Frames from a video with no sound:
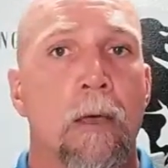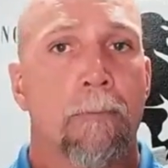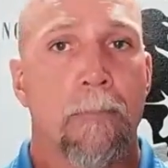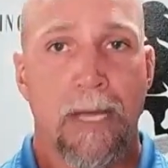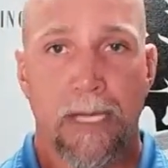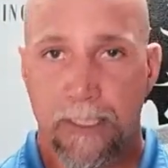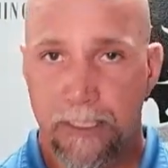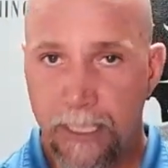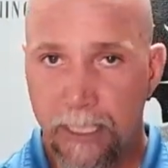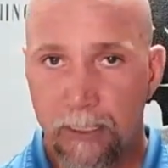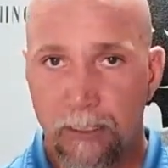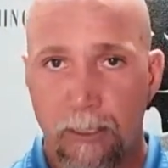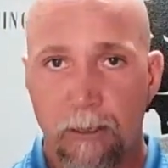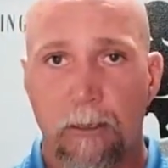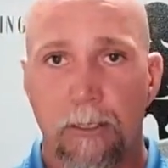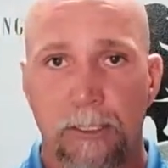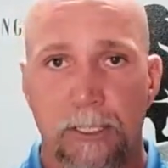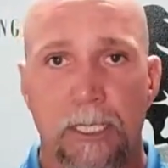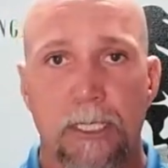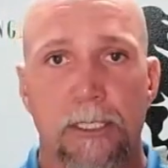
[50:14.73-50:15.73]
Mike
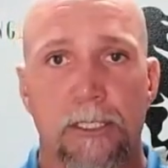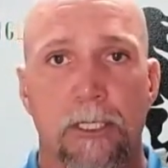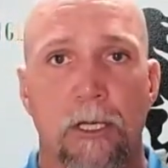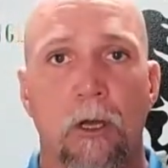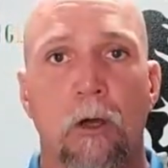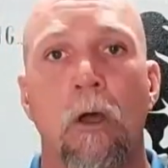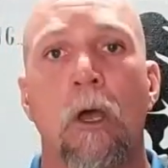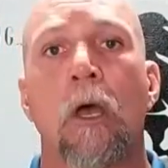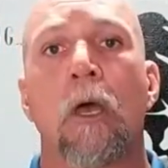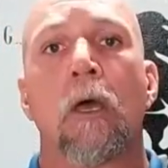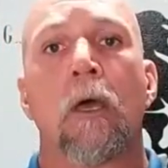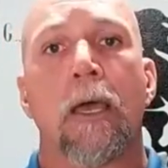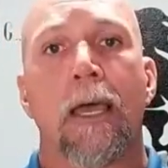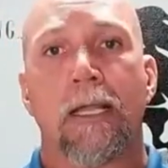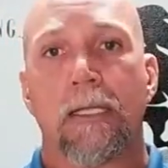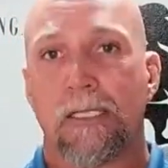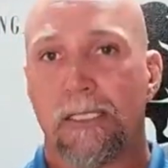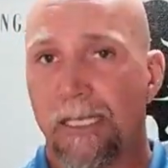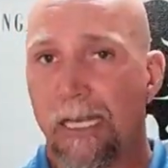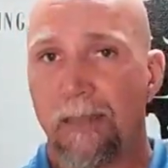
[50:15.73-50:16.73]
Seeklander says so,
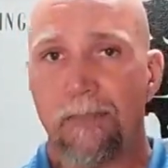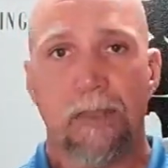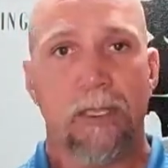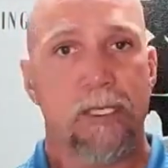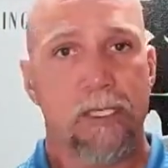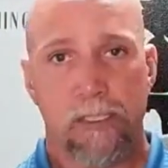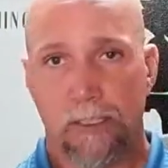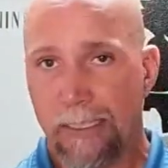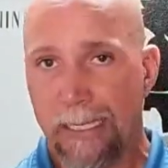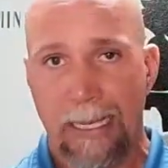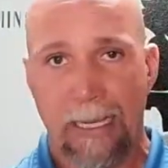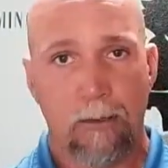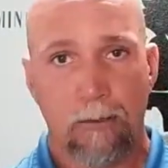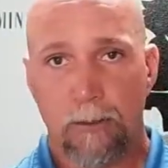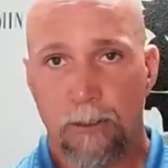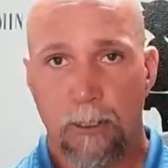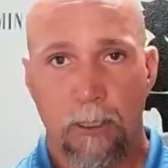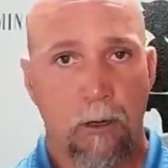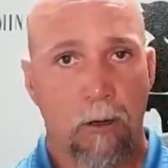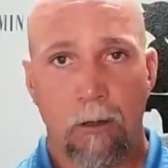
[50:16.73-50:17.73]
and send this
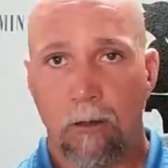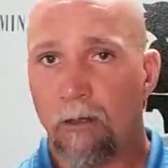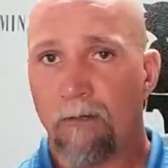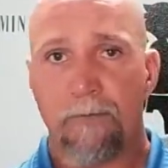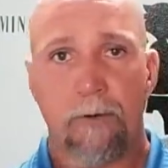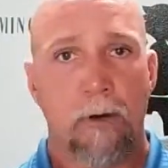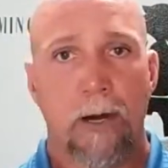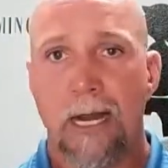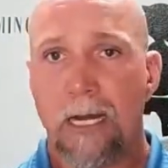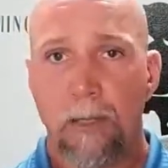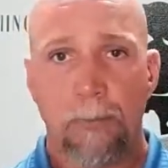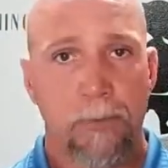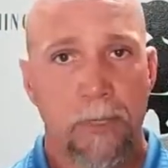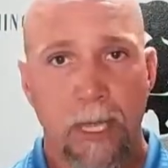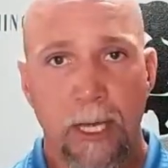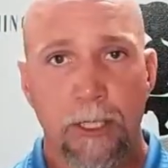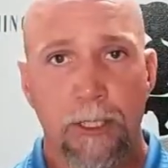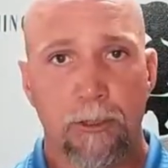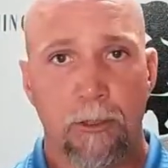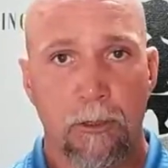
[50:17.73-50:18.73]
out to all of your
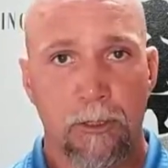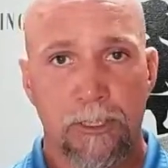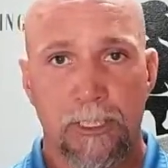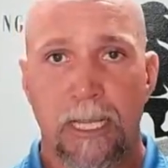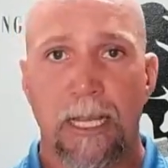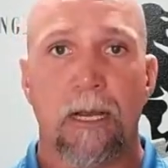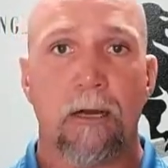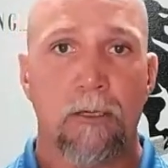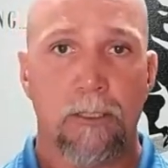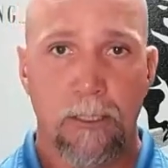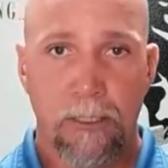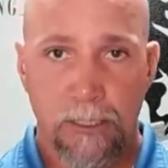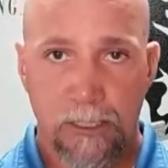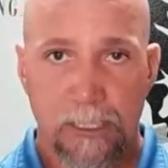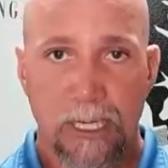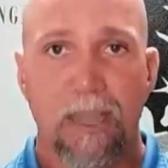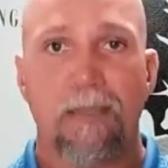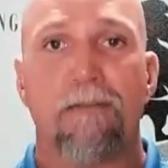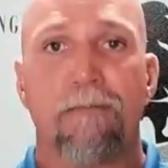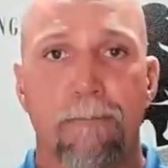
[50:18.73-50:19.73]
IDPA shooters. So here's a
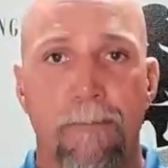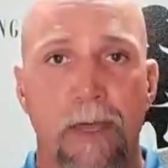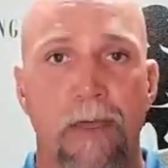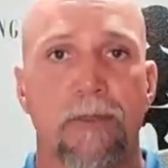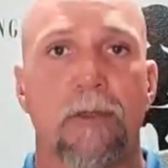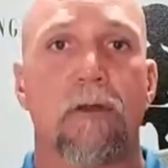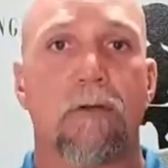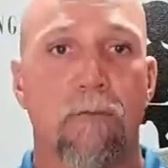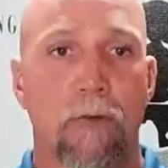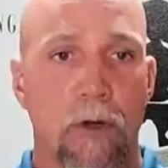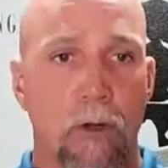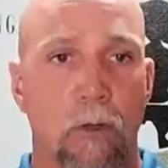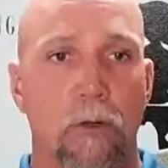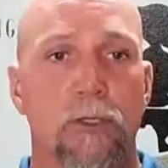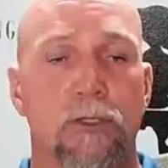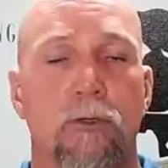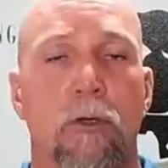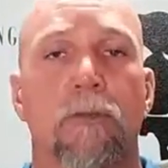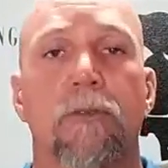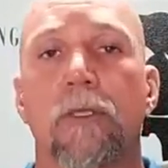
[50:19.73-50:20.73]
safe method of
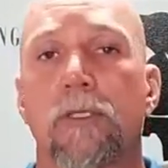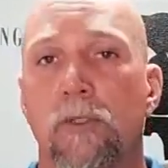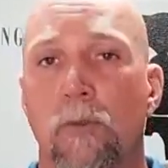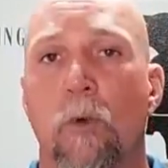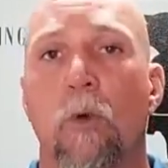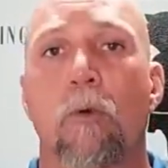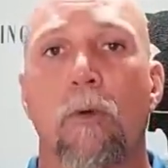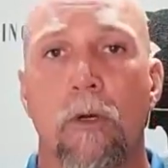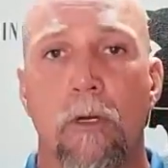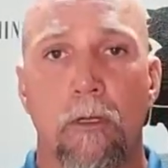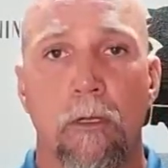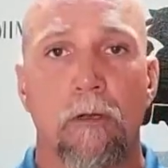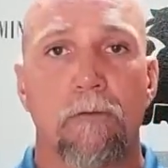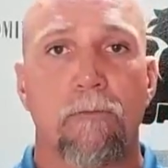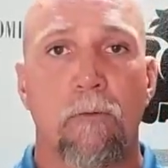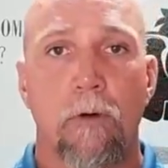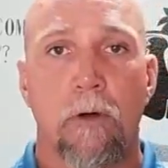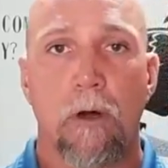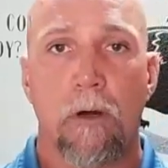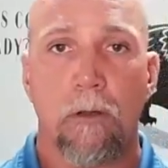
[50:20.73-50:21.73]
reholstering. This is what we're going to look
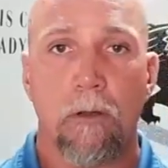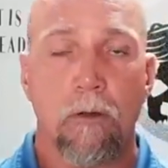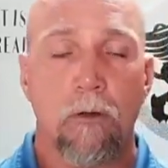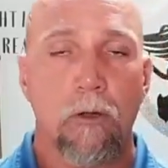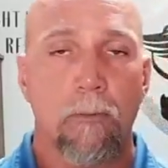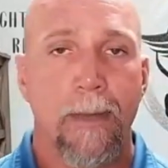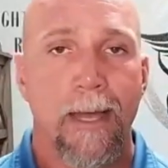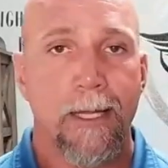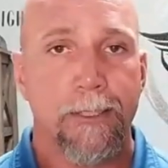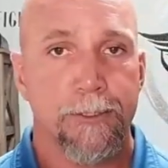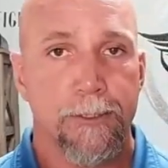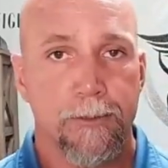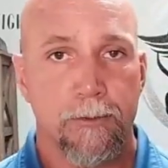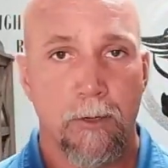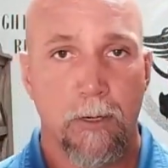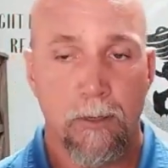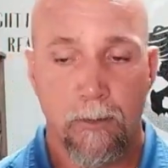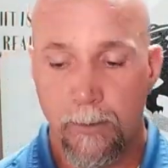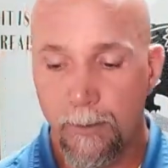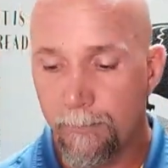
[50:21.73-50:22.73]
for in our local matches.
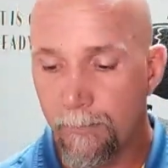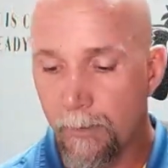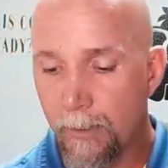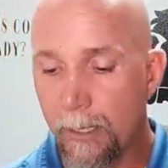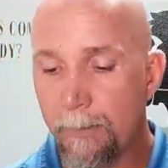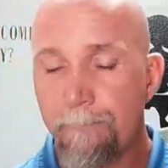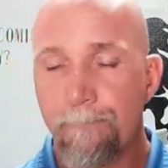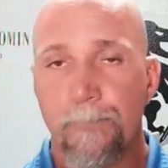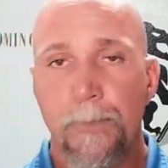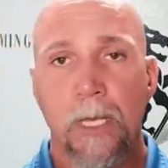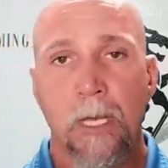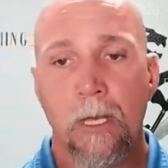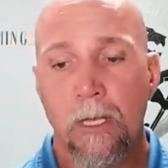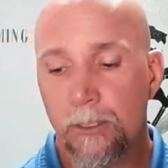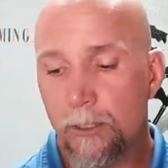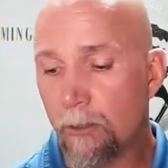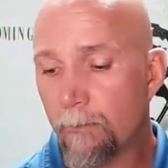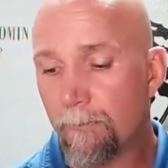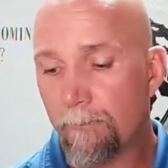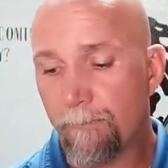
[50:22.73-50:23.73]
Okay,
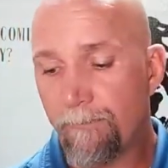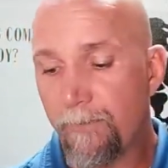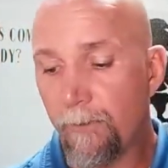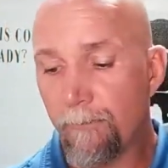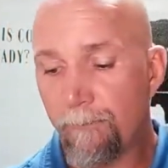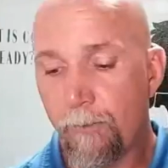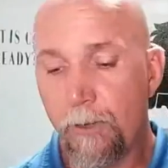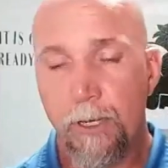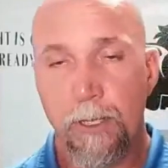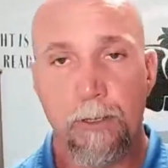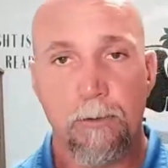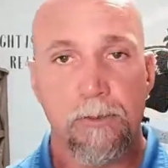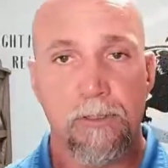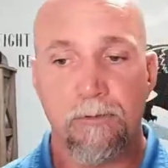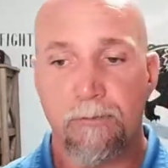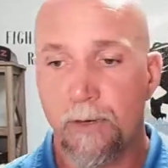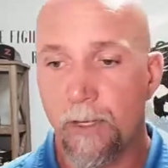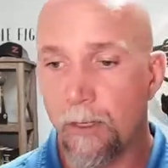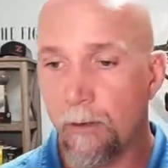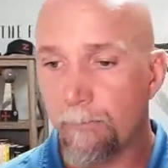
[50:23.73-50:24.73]
so feel free to use the
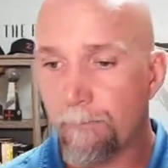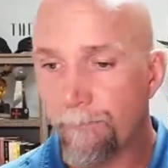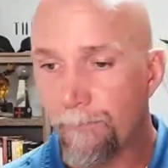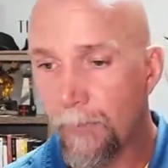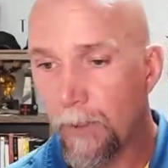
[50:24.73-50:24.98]
video.